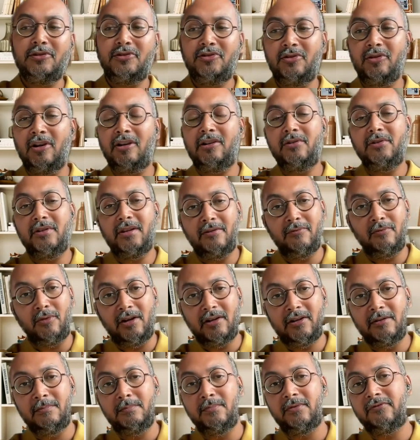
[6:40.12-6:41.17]
So sure, you have
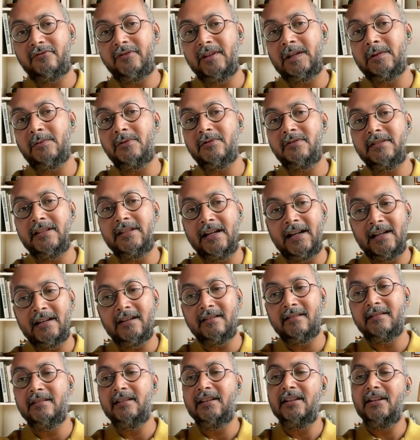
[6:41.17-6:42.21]
Warren Buffett who's
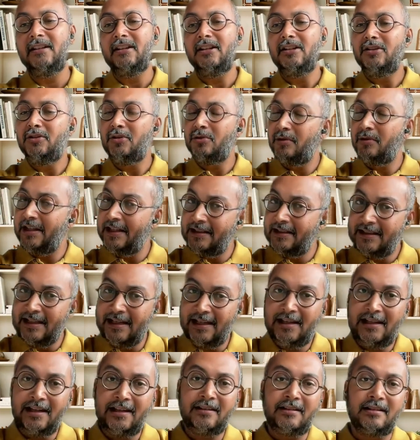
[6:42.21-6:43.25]
done, you read
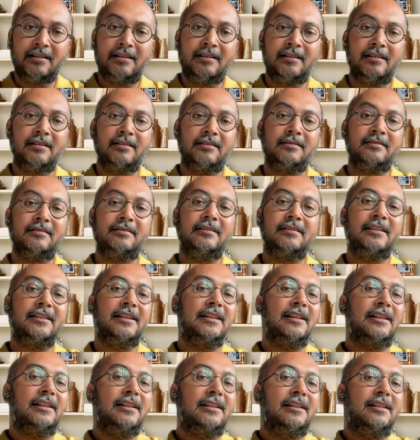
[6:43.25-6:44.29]
their letters,
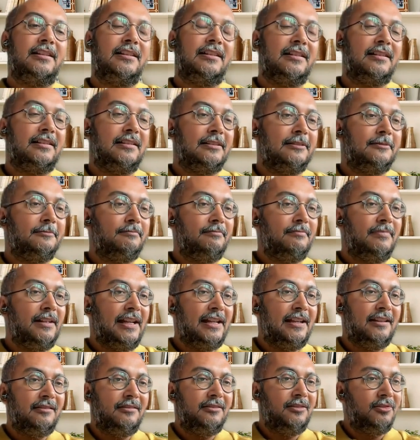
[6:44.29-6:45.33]
uh,
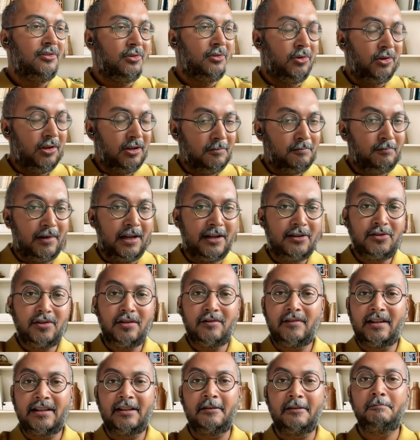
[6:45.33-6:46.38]
and a whole bunch
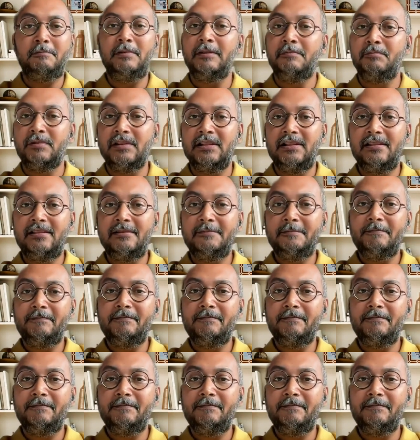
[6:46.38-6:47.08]
of other people,